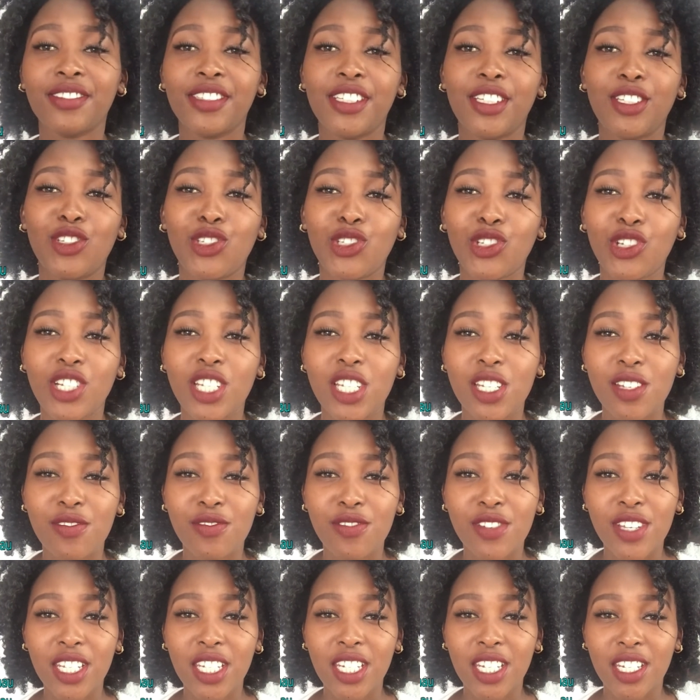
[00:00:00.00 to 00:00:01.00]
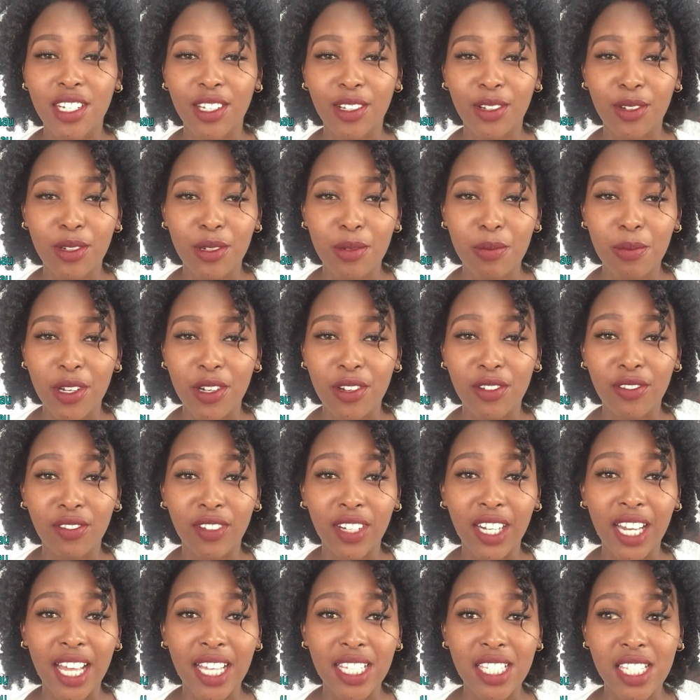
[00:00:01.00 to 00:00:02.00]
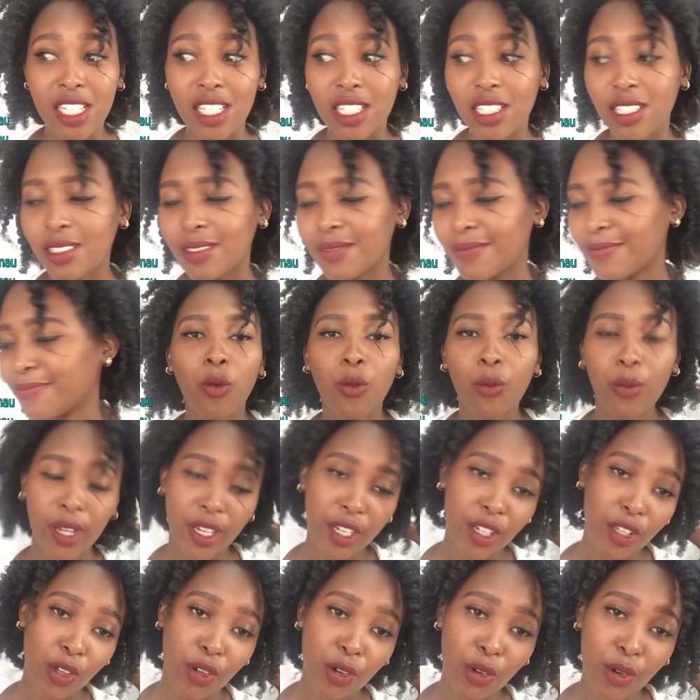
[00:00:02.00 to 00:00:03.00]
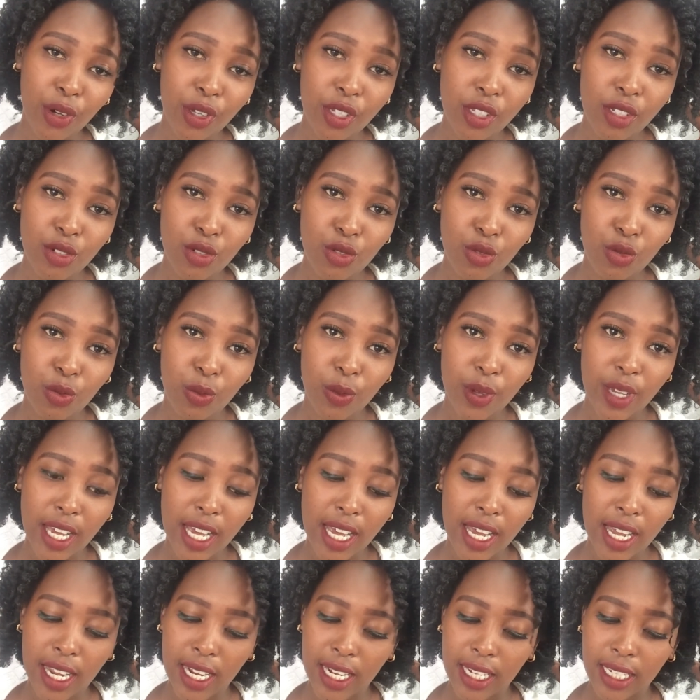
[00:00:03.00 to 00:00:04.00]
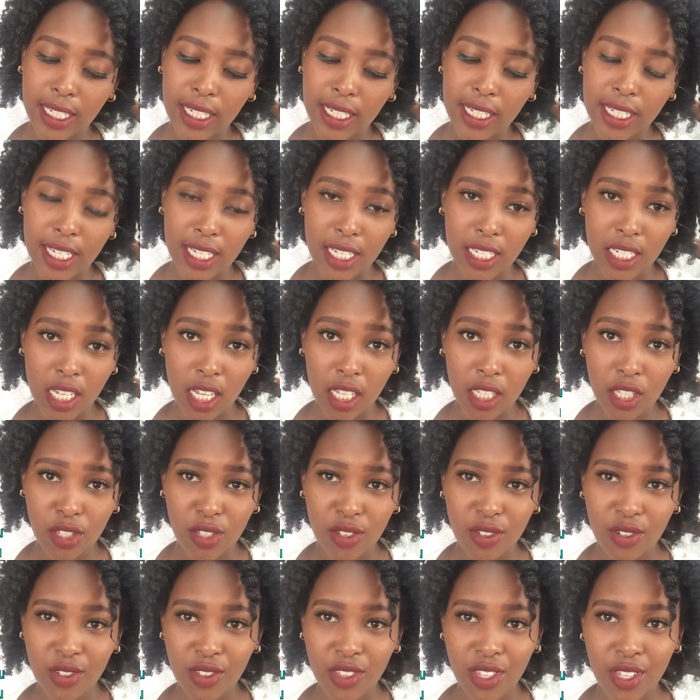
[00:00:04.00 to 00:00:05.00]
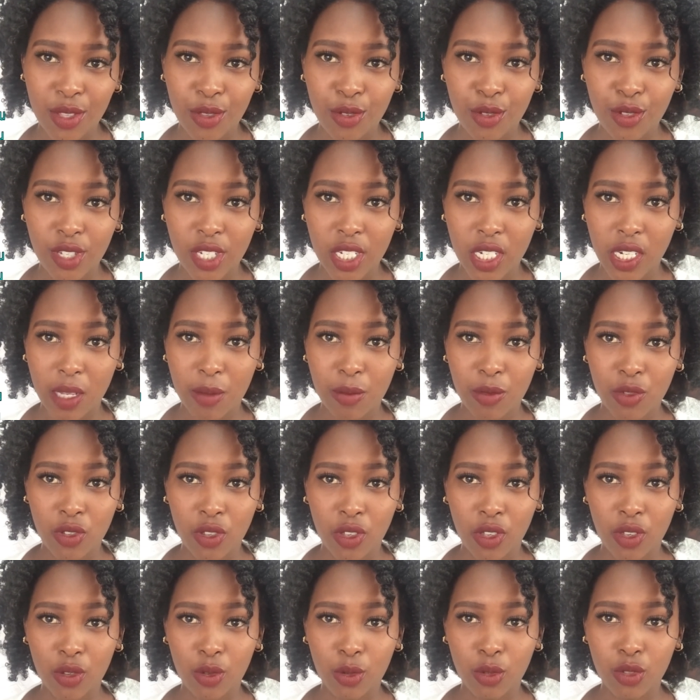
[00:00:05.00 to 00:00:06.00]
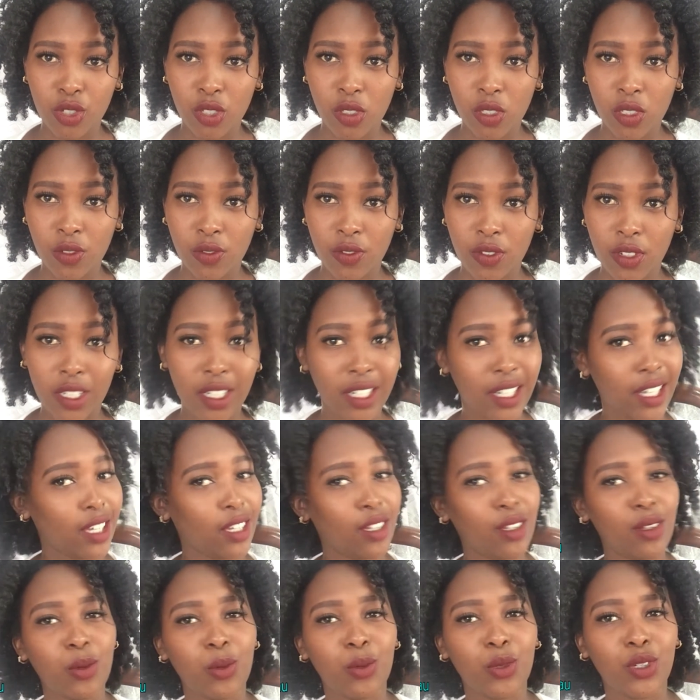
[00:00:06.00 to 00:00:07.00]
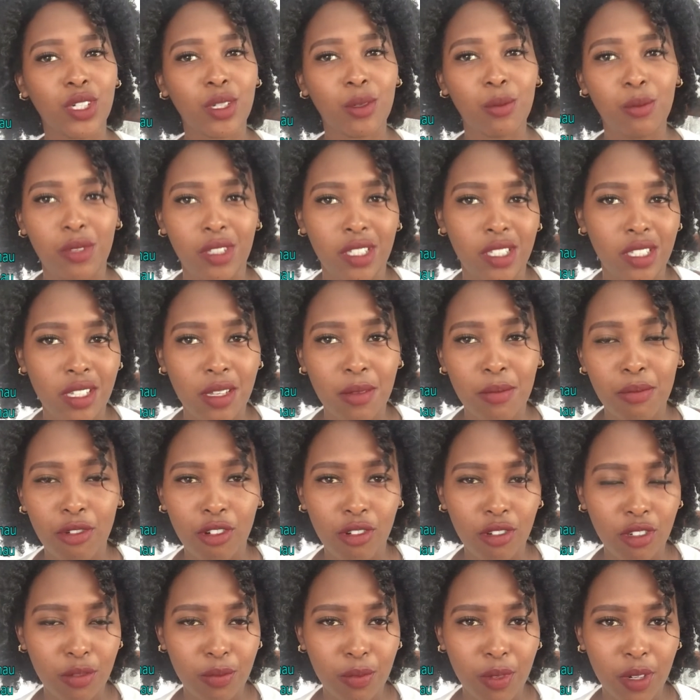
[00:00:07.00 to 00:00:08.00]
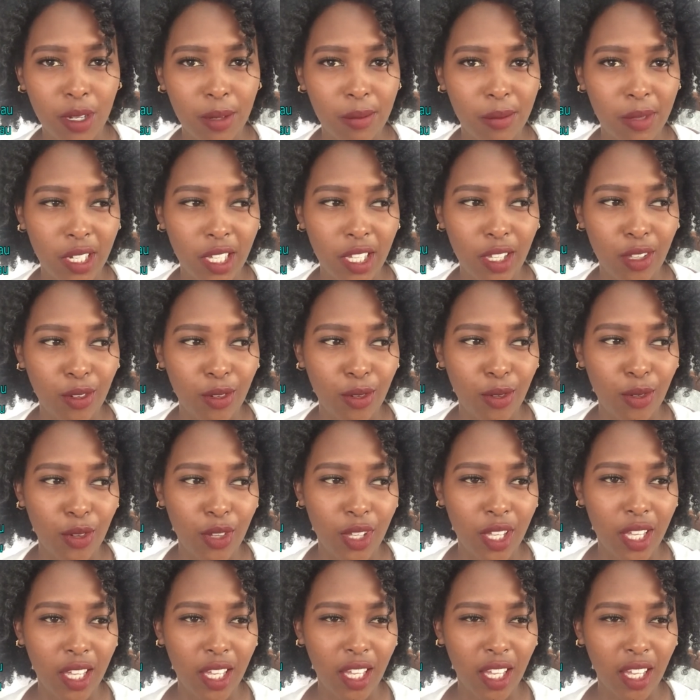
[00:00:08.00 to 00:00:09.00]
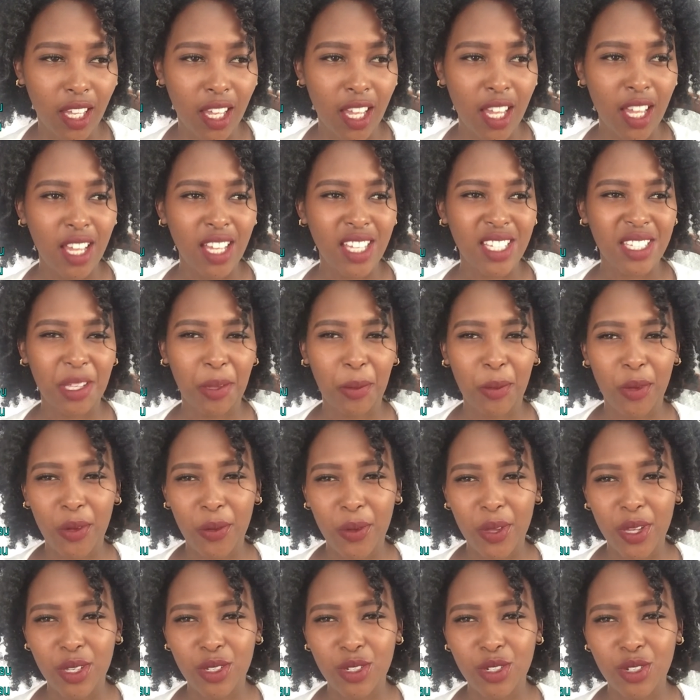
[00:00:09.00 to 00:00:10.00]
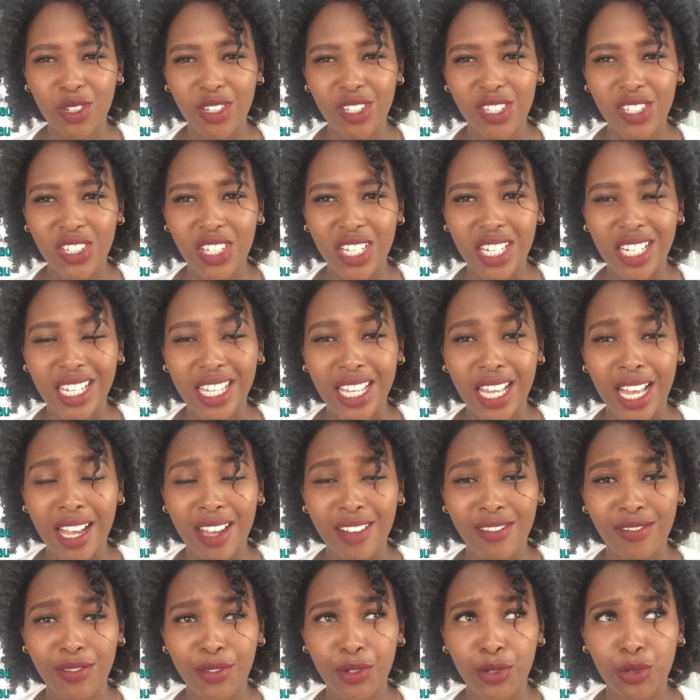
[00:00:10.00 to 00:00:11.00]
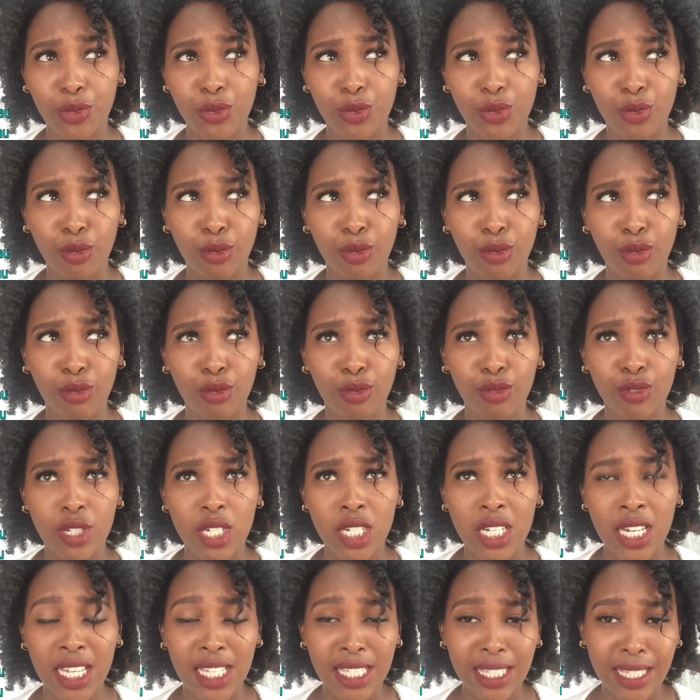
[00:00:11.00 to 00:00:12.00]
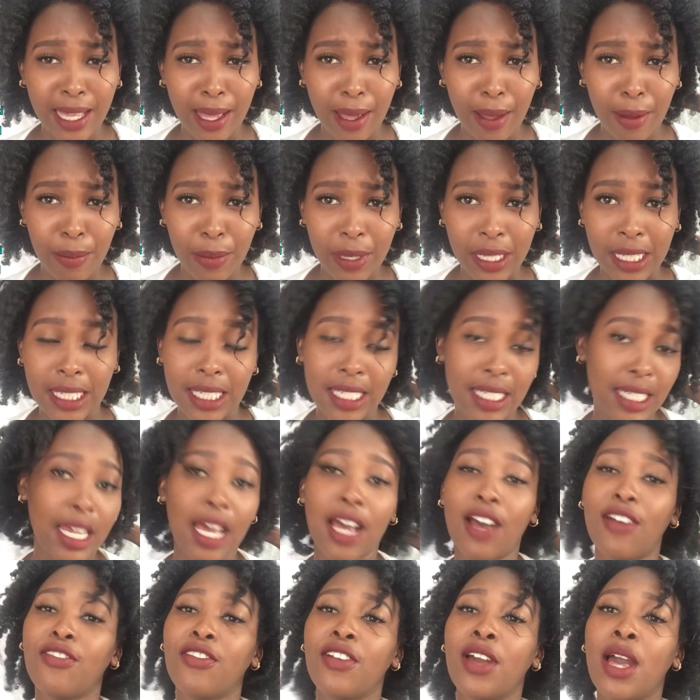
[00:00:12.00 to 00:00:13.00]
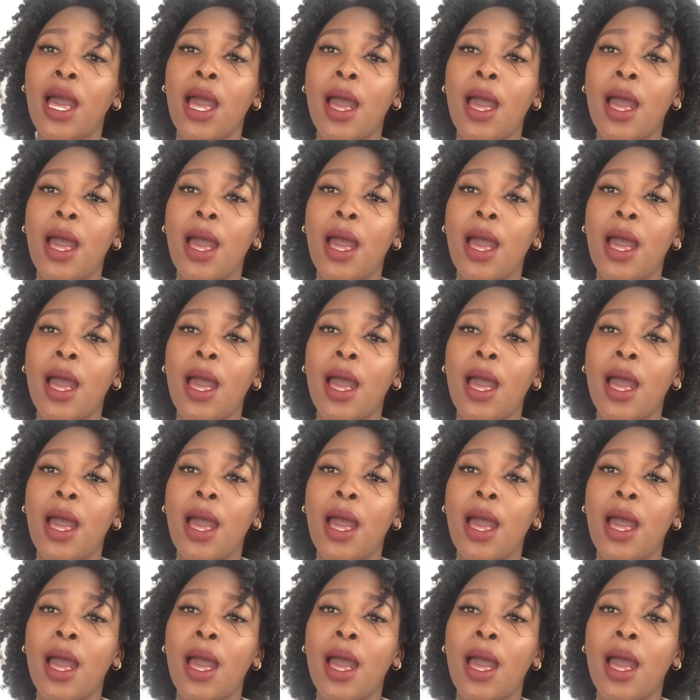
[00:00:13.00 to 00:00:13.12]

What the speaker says: In short, invest in a good pair of glasses. When you're going to wear t-shirts, you know that those times where you just feel like you want to be simple, probably you're going somewhere where you don't really have to dress up and stuff,